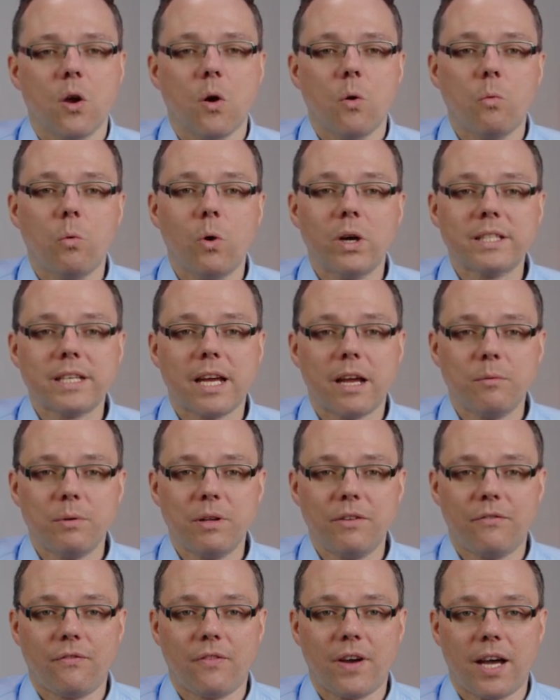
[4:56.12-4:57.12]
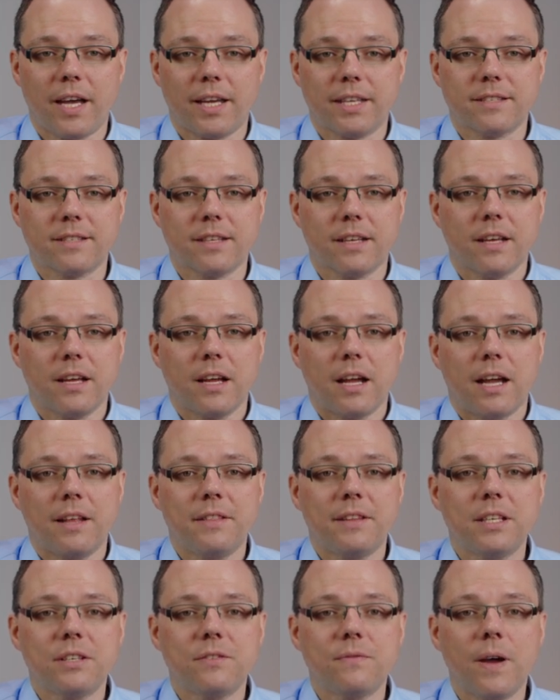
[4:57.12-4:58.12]
what I will find. And
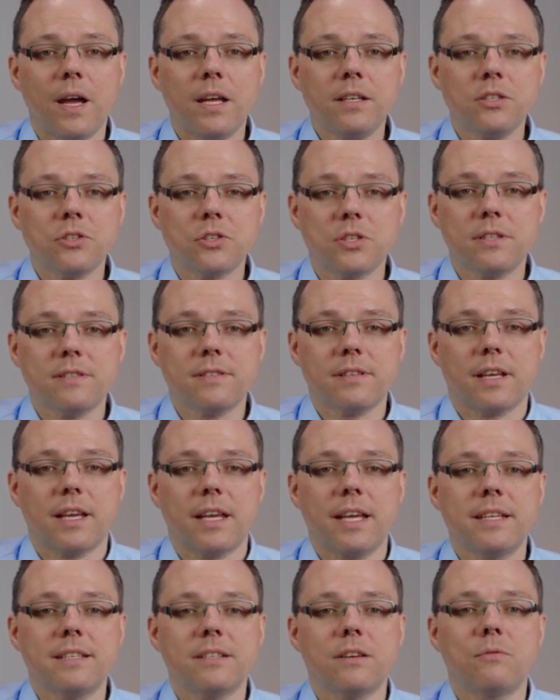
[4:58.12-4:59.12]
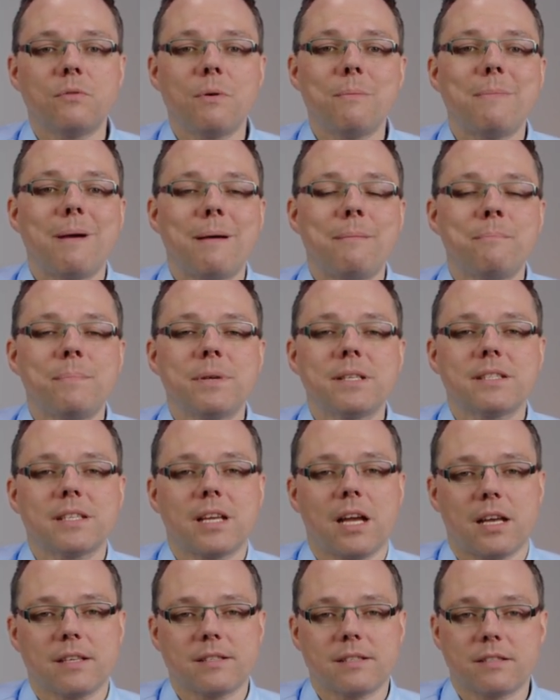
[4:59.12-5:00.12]
the advantage is it remembers
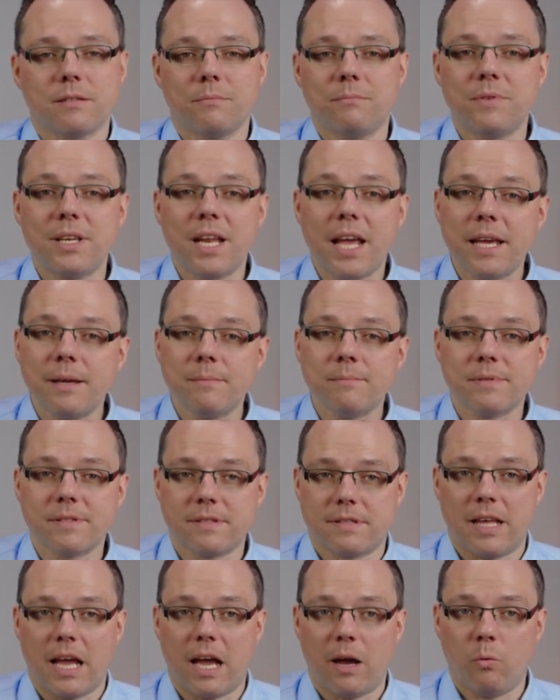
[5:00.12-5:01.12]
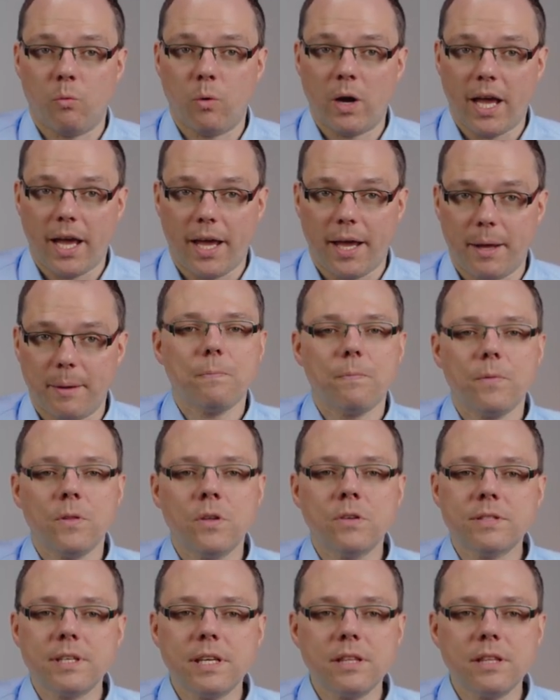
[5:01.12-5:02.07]
custom names that way. You see,